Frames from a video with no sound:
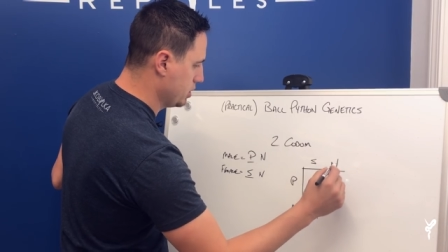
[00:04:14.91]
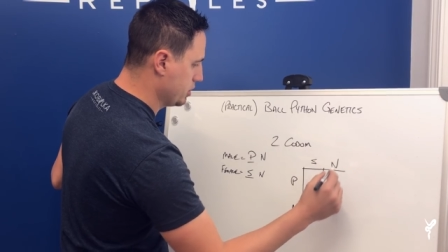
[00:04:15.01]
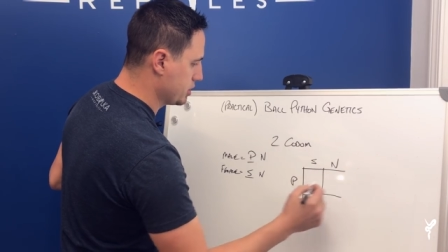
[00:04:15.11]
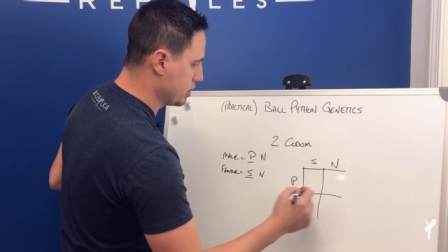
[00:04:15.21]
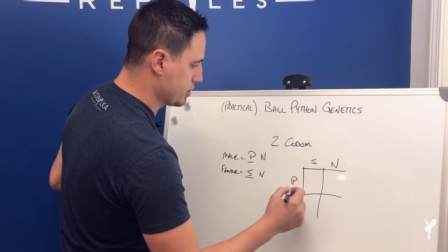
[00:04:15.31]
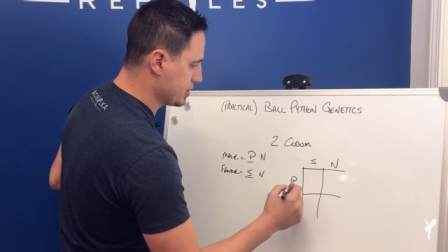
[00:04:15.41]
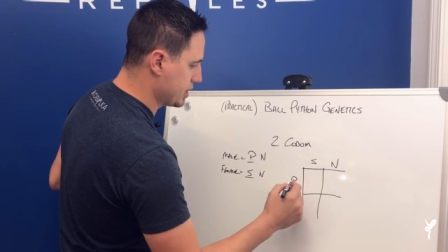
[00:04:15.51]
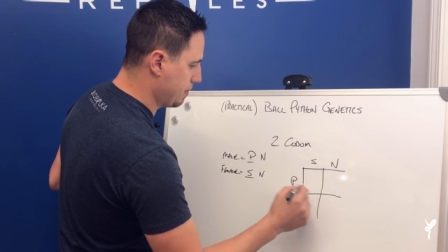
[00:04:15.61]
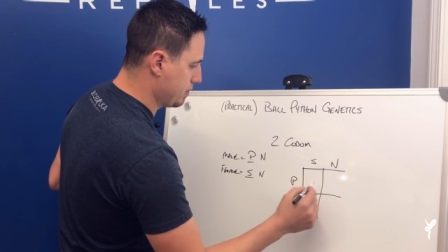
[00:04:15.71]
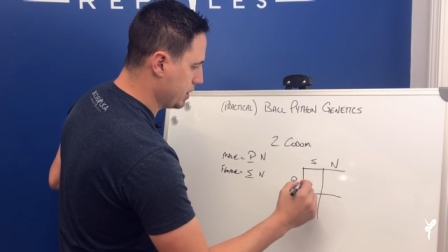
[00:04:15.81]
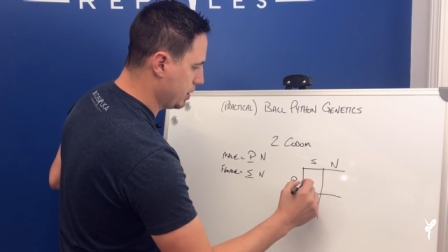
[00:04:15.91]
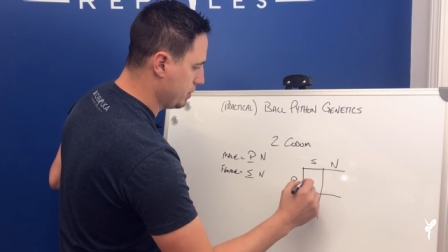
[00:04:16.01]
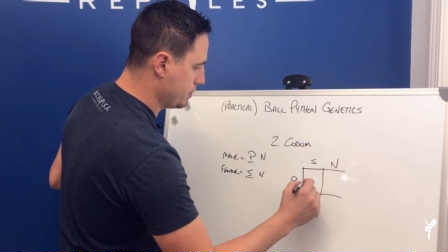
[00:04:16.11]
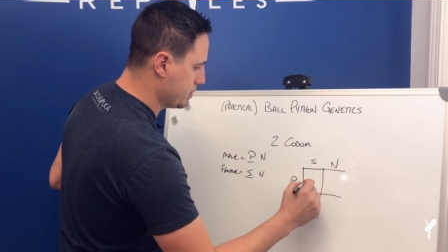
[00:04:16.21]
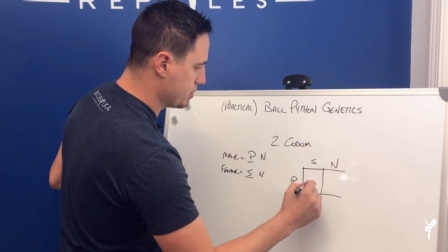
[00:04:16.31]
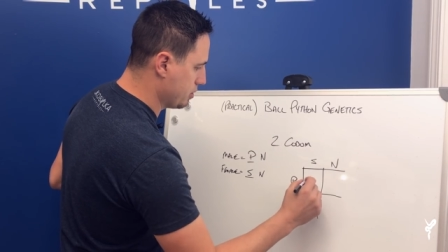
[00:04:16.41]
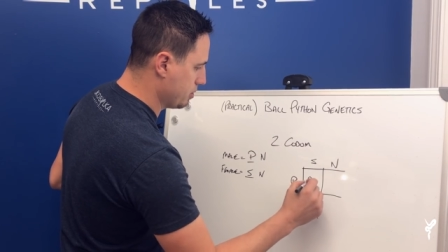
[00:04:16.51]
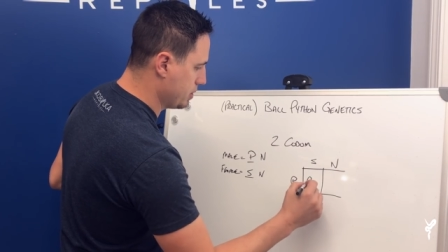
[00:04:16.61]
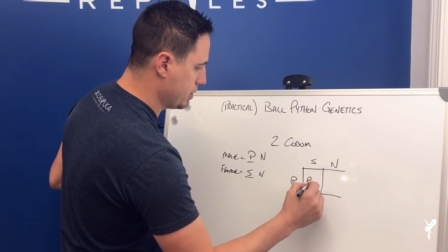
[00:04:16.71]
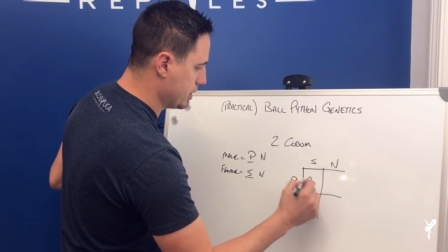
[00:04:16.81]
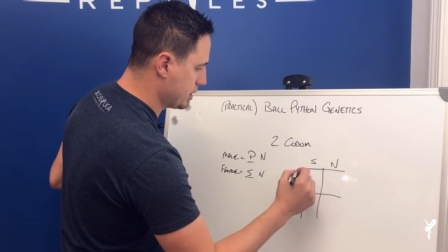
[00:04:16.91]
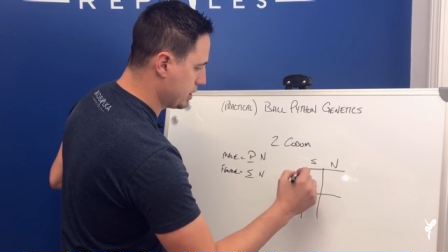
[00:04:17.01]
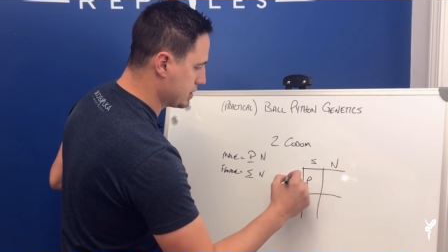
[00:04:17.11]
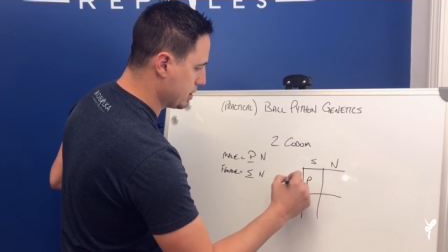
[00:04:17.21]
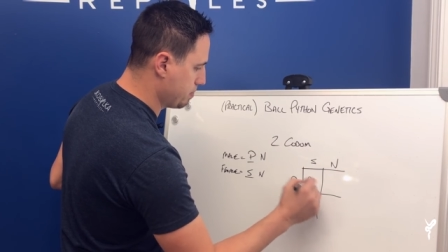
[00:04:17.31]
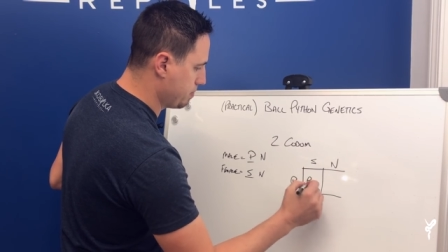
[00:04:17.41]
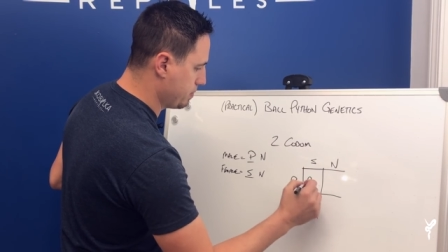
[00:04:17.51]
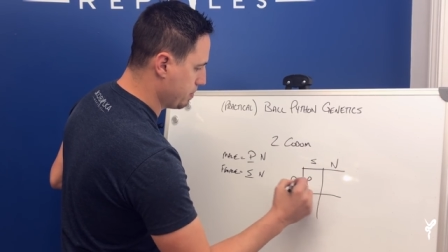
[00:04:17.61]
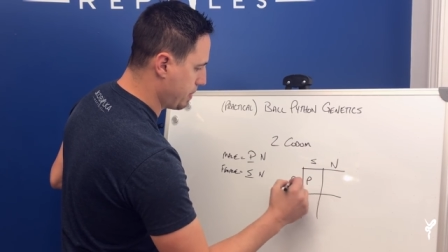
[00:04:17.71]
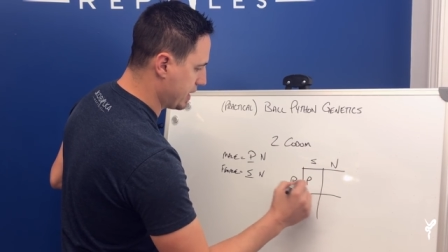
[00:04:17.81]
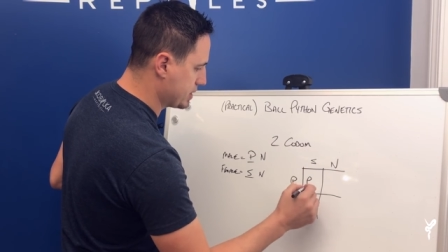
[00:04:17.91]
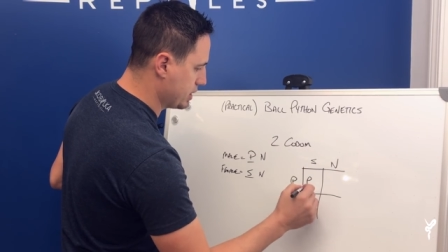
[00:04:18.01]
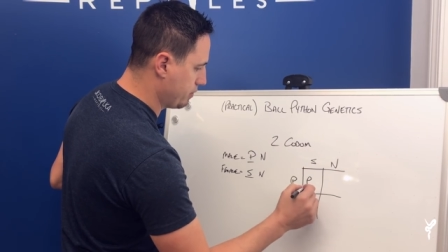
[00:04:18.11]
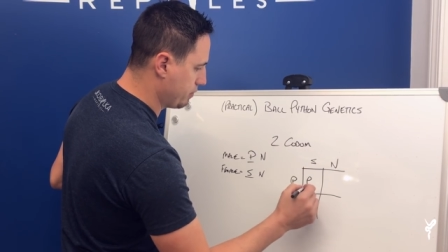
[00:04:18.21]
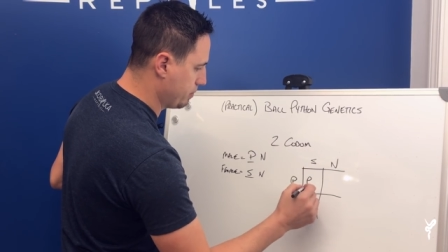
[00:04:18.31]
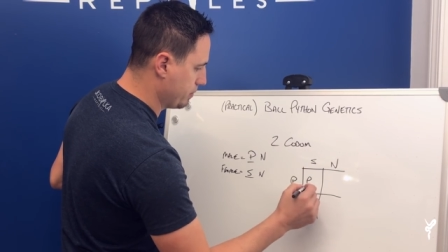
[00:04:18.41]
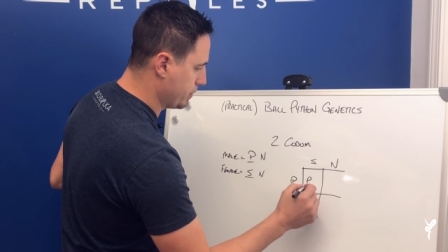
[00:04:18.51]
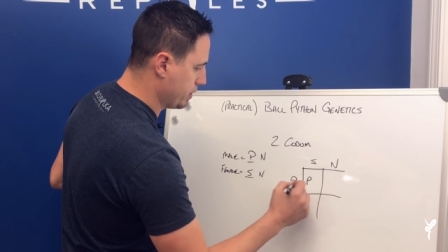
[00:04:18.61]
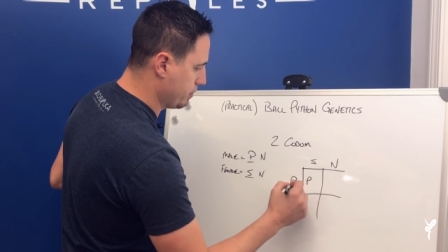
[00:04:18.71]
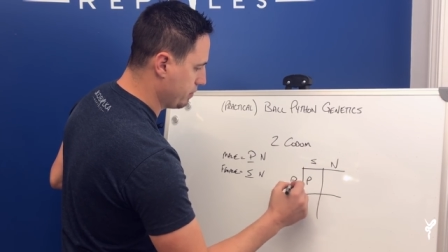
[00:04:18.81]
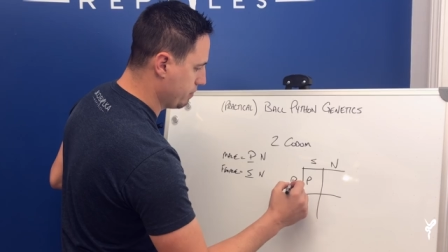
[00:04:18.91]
So it's the same thing. So we've, this gets the, the pastel from the